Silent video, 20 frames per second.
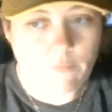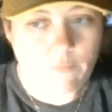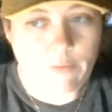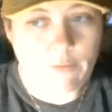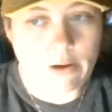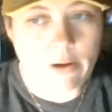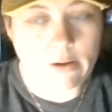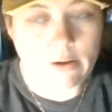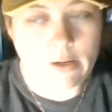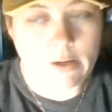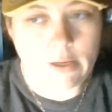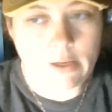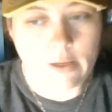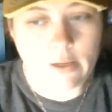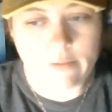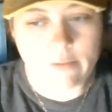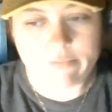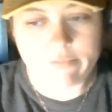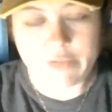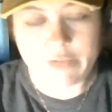
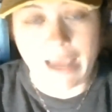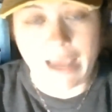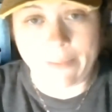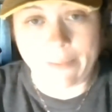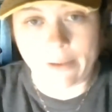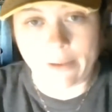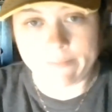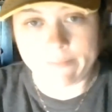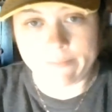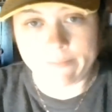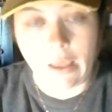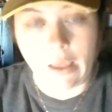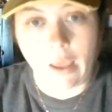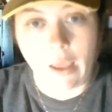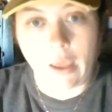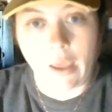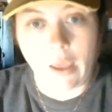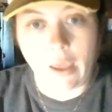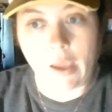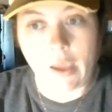very shabby.
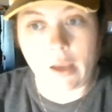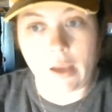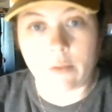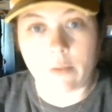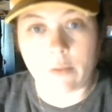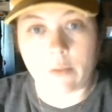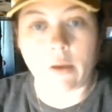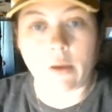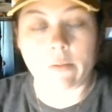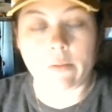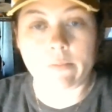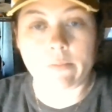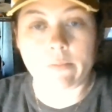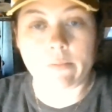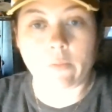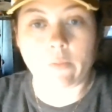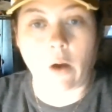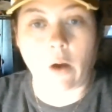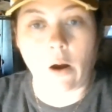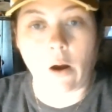Anyway,
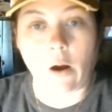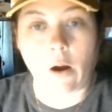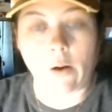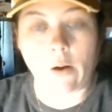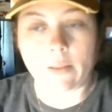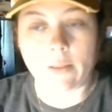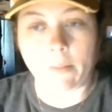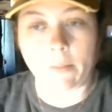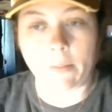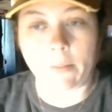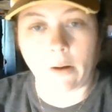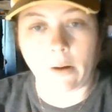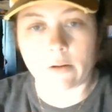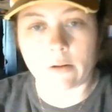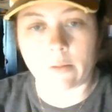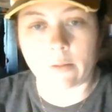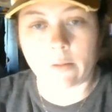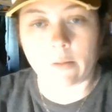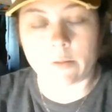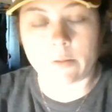while at the
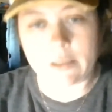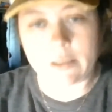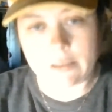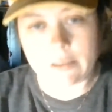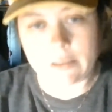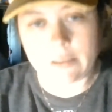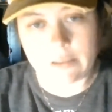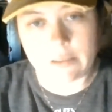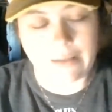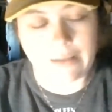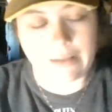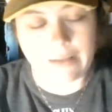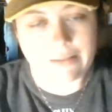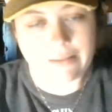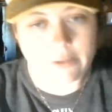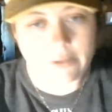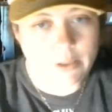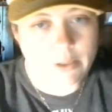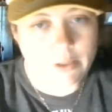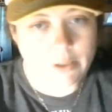park, there was these
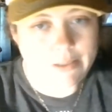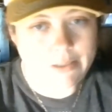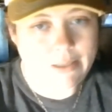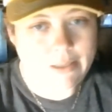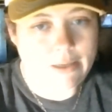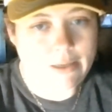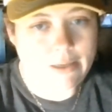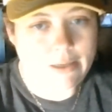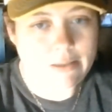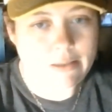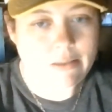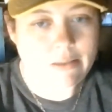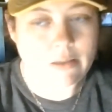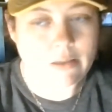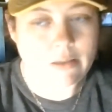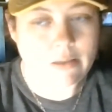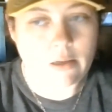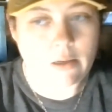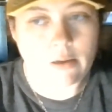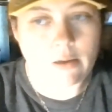nicely dressed
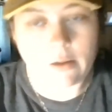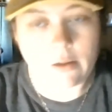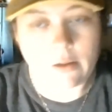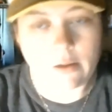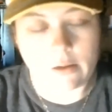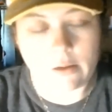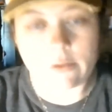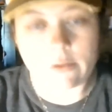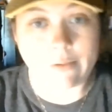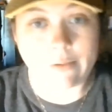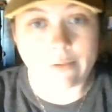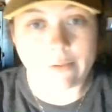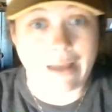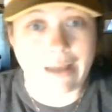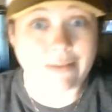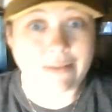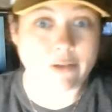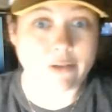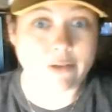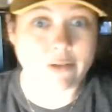kids, and they're
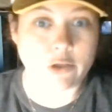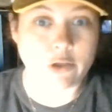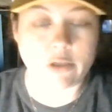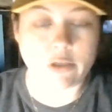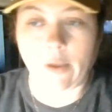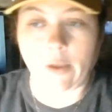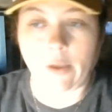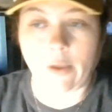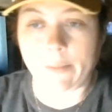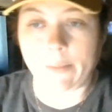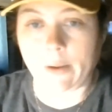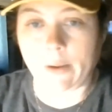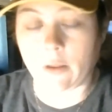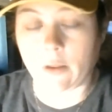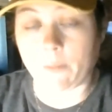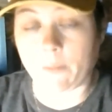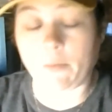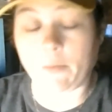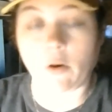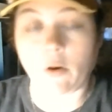nicely dressed family.
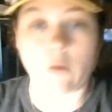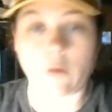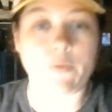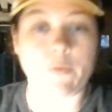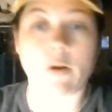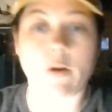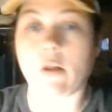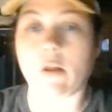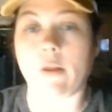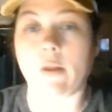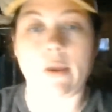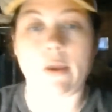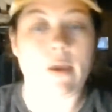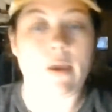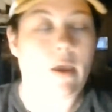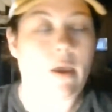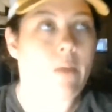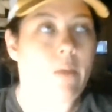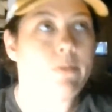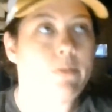They're perfectly,
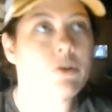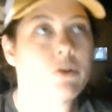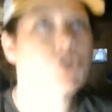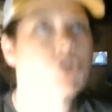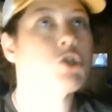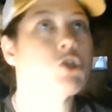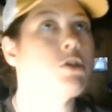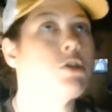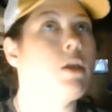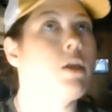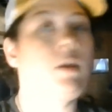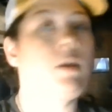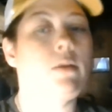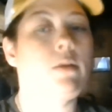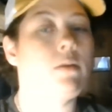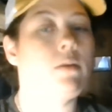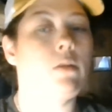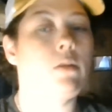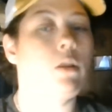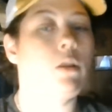
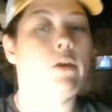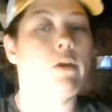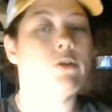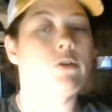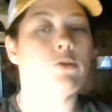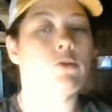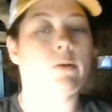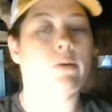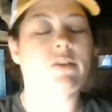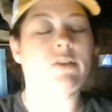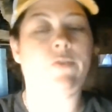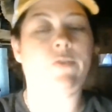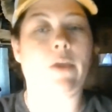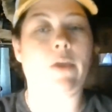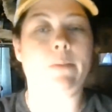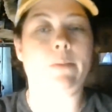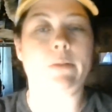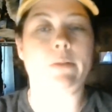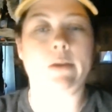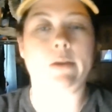pristinely dressed
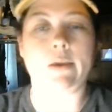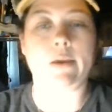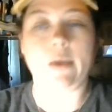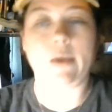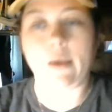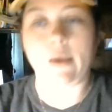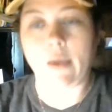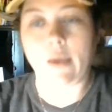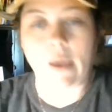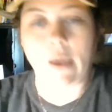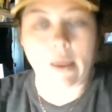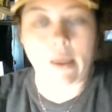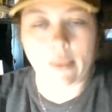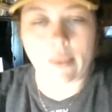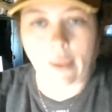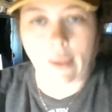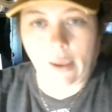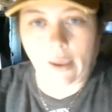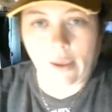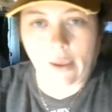family.
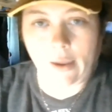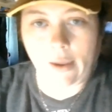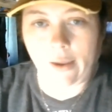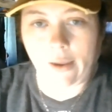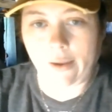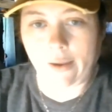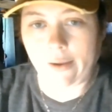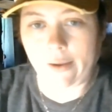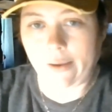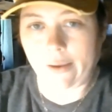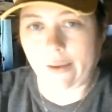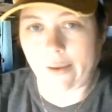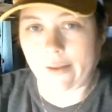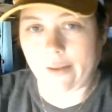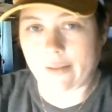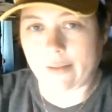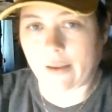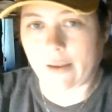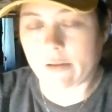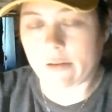They
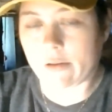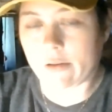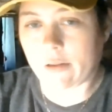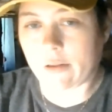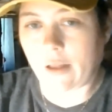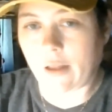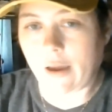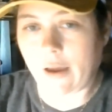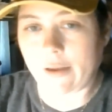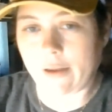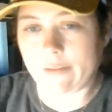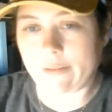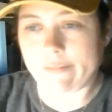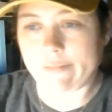they looked like,